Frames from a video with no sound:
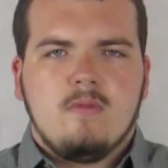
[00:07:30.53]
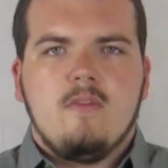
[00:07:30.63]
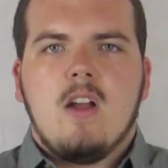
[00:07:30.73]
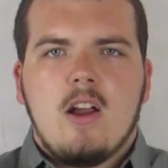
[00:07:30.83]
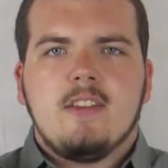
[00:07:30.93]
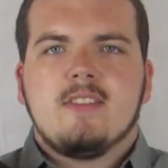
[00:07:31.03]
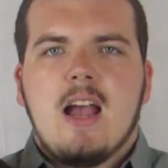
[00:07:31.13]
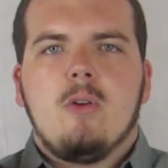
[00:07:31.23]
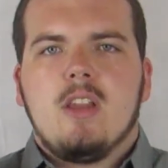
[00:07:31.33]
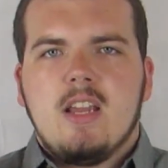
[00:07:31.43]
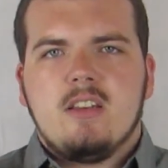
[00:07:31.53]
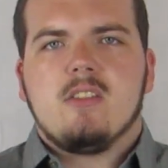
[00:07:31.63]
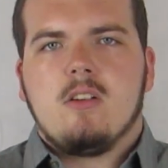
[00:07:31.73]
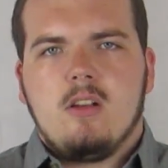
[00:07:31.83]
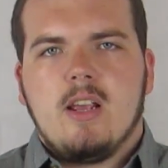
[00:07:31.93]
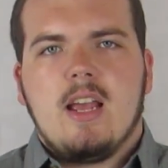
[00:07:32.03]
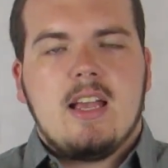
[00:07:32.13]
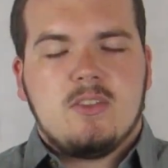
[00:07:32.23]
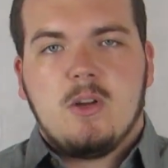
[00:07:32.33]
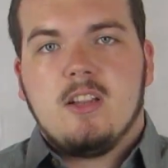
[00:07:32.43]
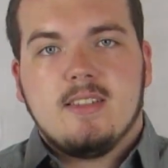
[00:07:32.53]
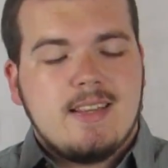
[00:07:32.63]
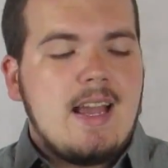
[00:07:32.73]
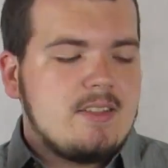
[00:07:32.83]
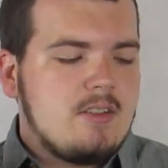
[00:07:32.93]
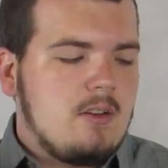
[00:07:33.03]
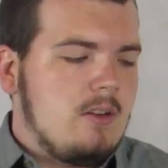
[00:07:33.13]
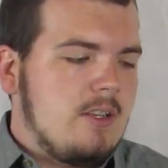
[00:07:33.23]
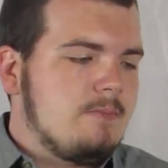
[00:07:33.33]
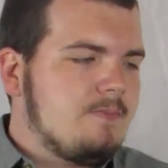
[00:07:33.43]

very sound internally as well as externally.